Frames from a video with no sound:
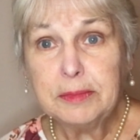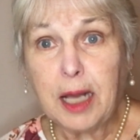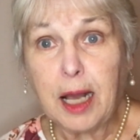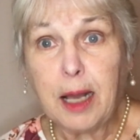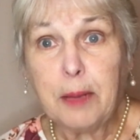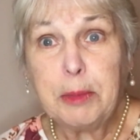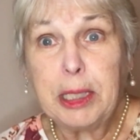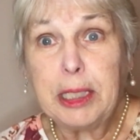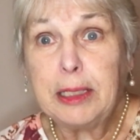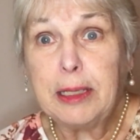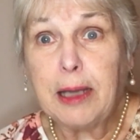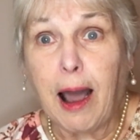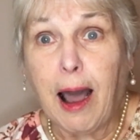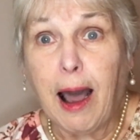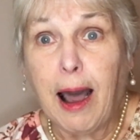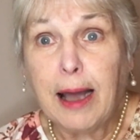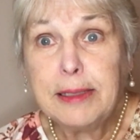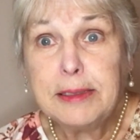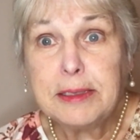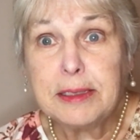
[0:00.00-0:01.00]
I mean,
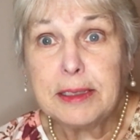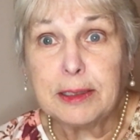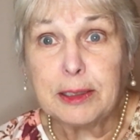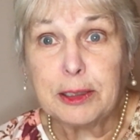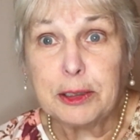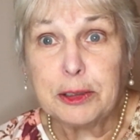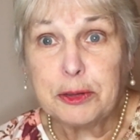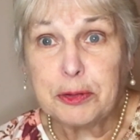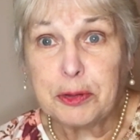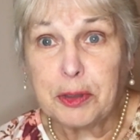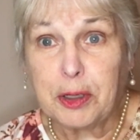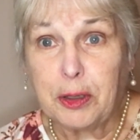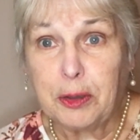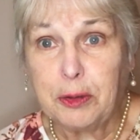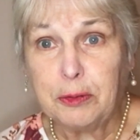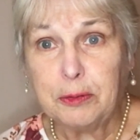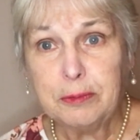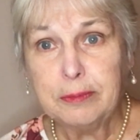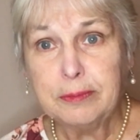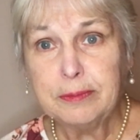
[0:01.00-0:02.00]
God's in
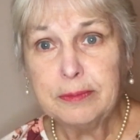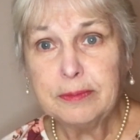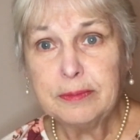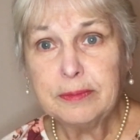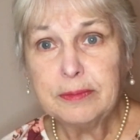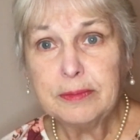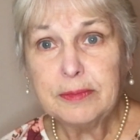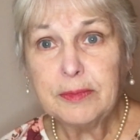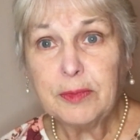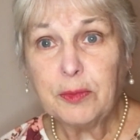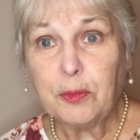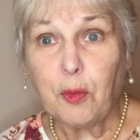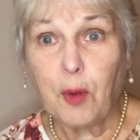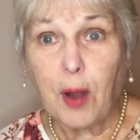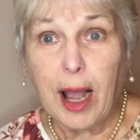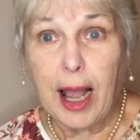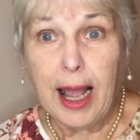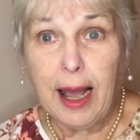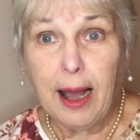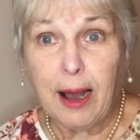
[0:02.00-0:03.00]
control.
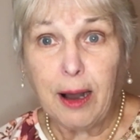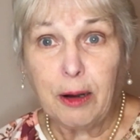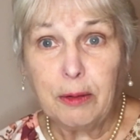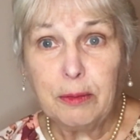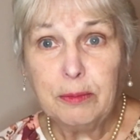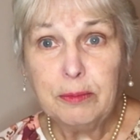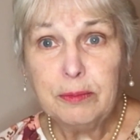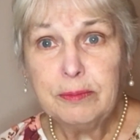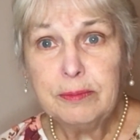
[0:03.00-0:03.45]
Wow.